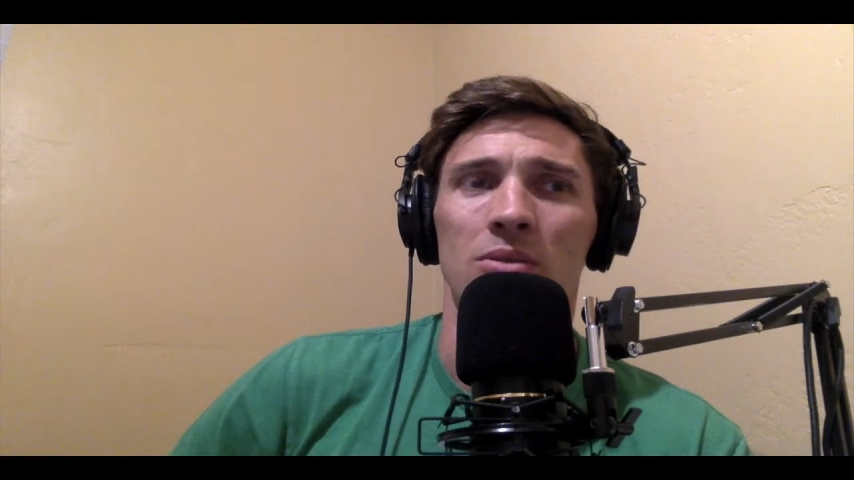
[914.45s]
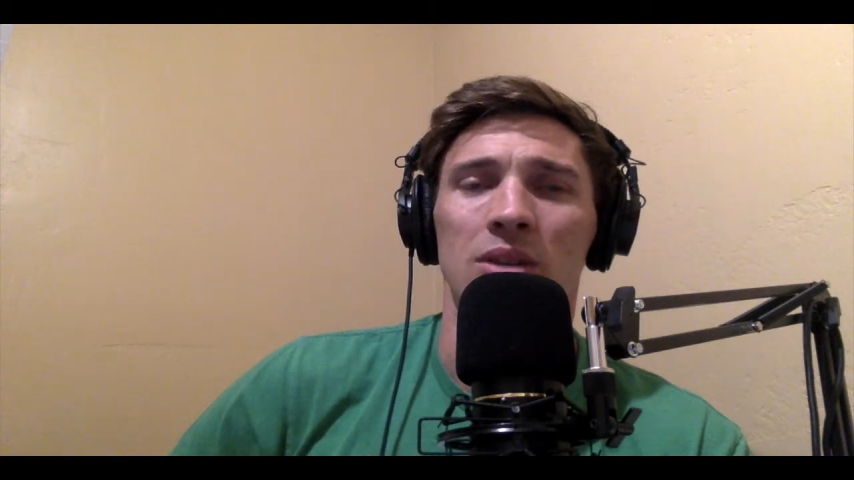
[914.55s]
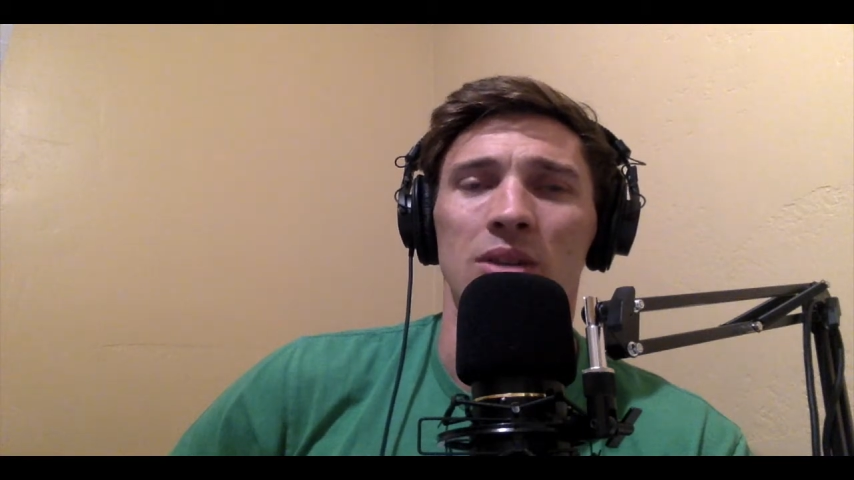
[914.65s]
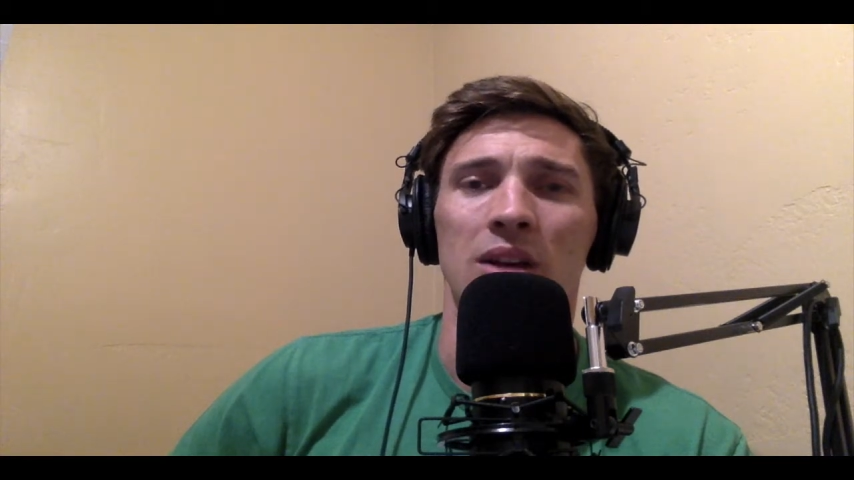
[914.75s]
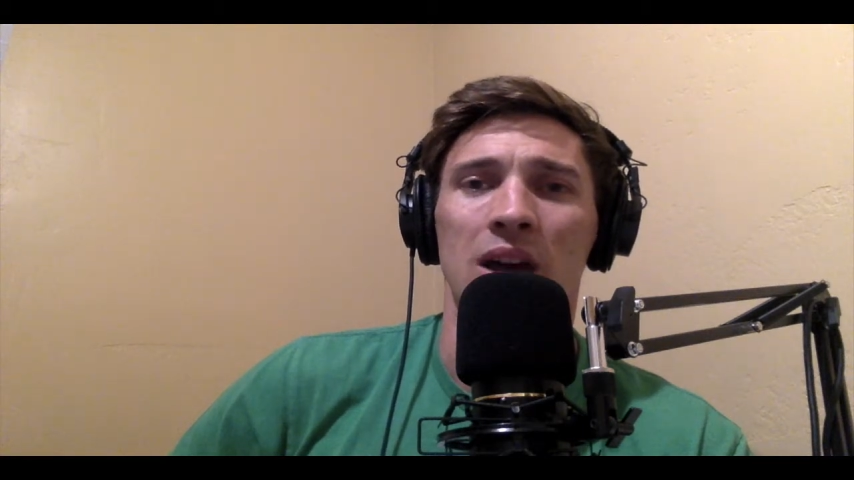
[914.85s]
a
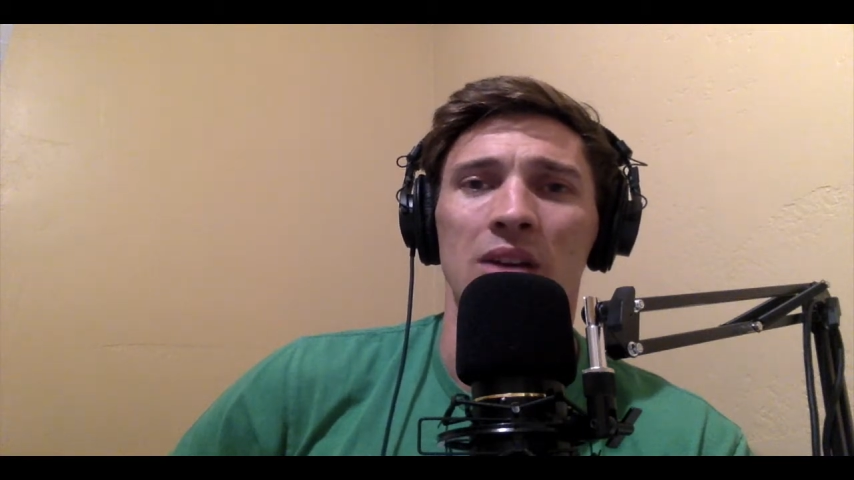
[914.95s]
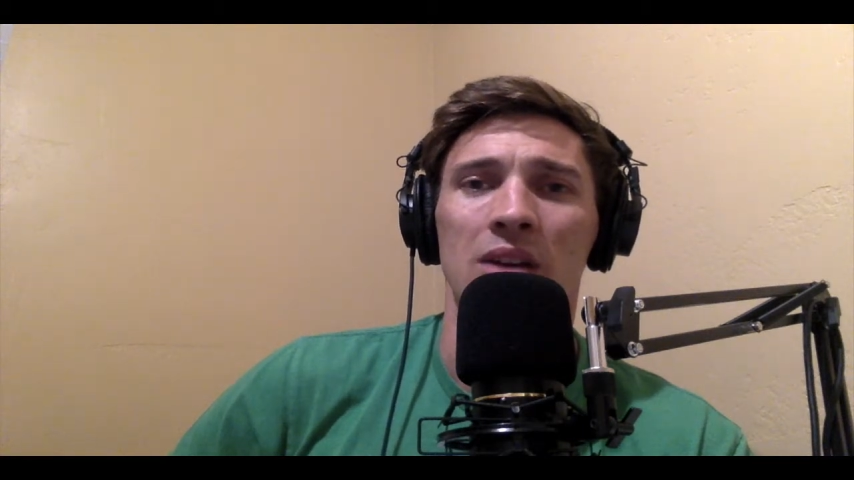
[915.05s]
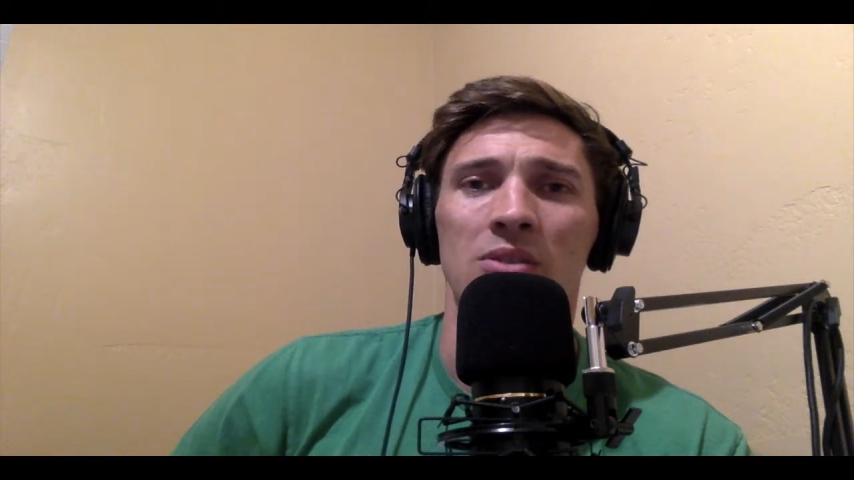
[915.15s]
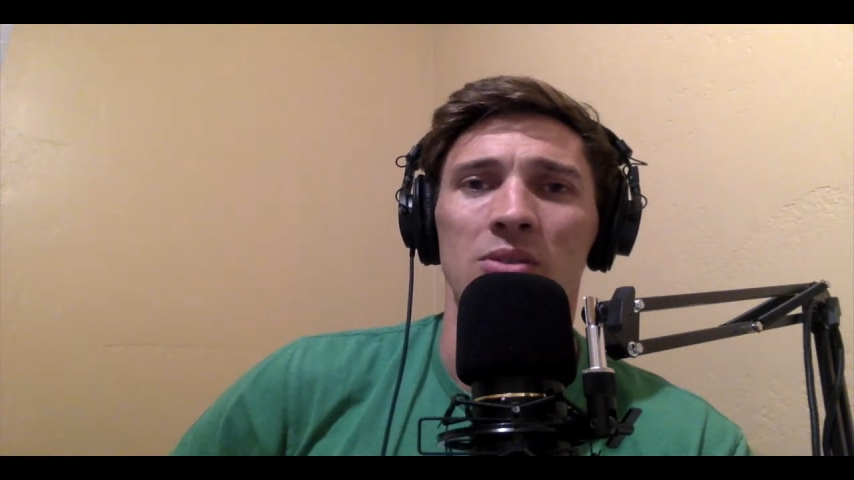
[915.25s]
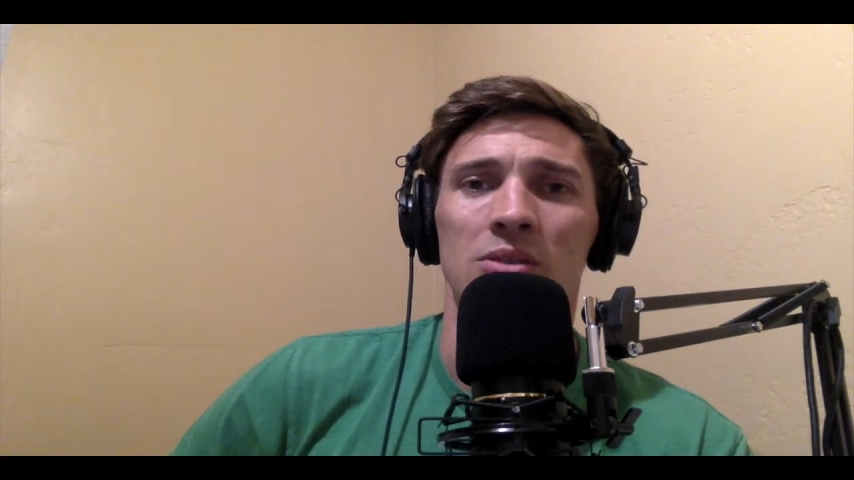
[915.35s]

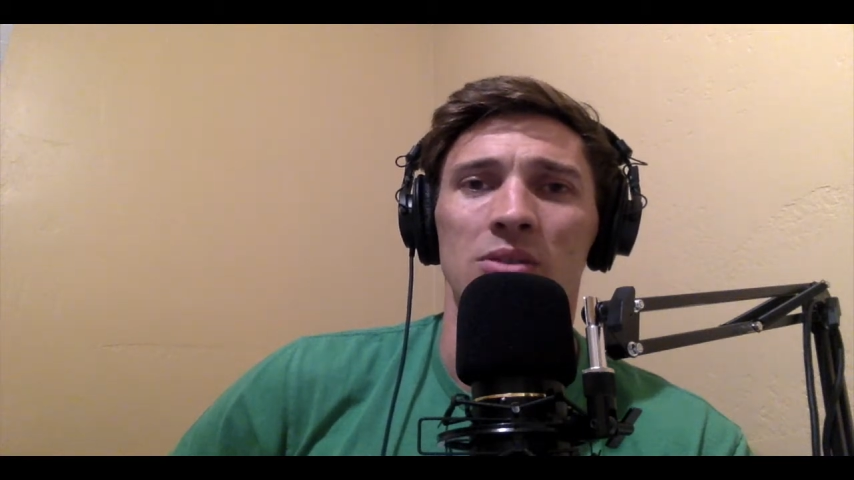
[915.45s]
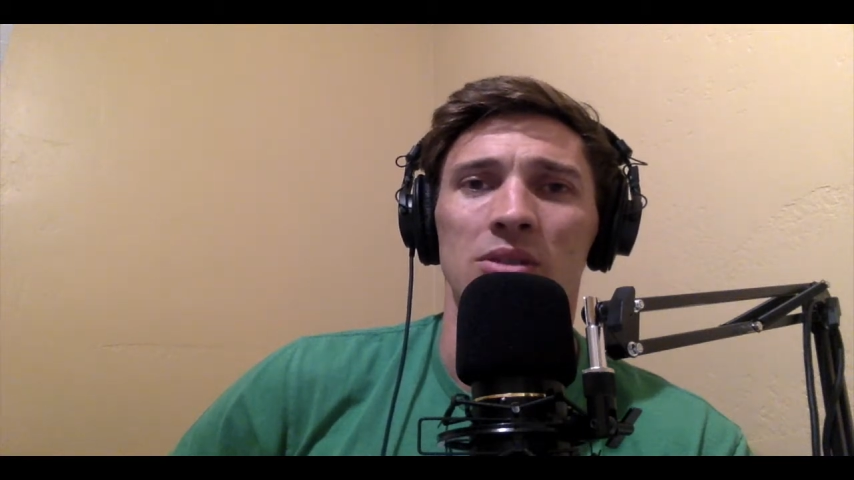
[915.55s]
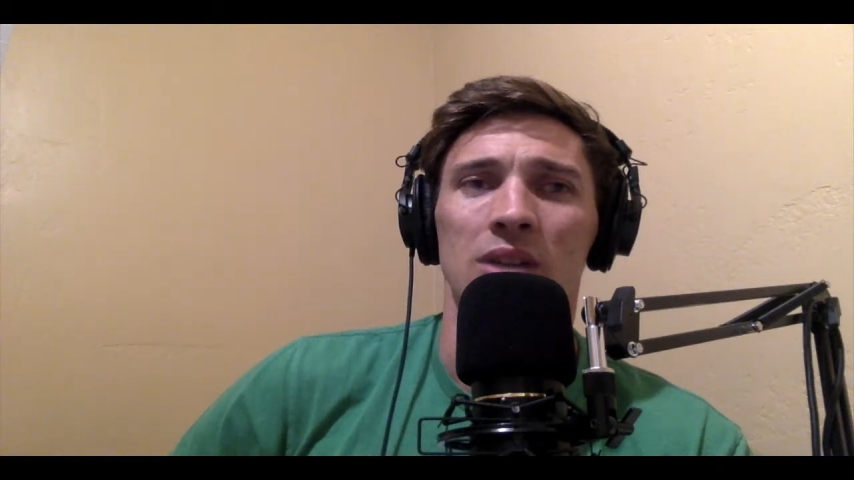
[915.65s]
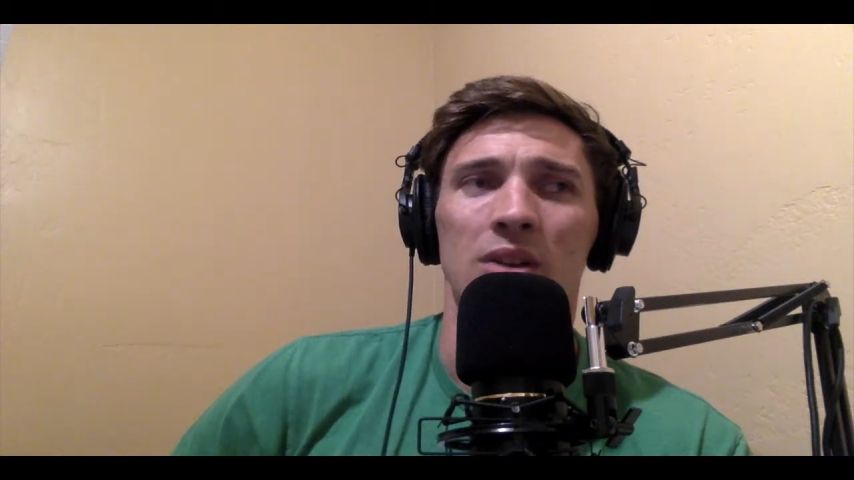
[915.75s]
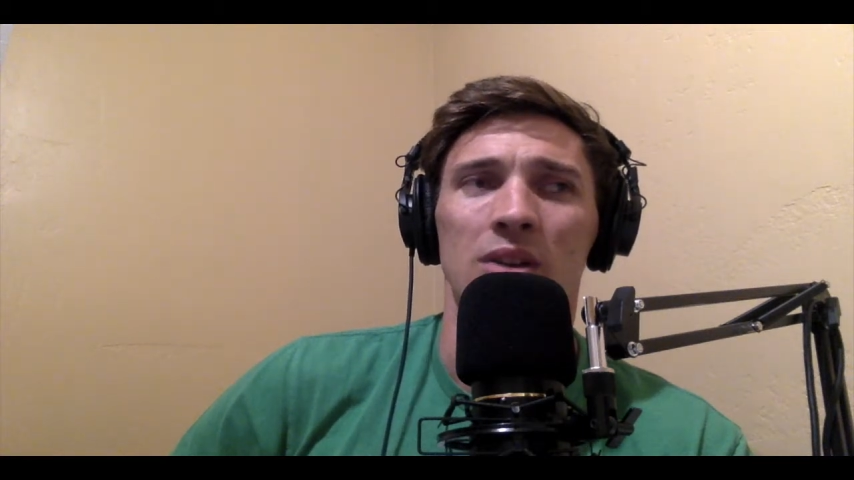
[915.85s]
9-year-old, a 10,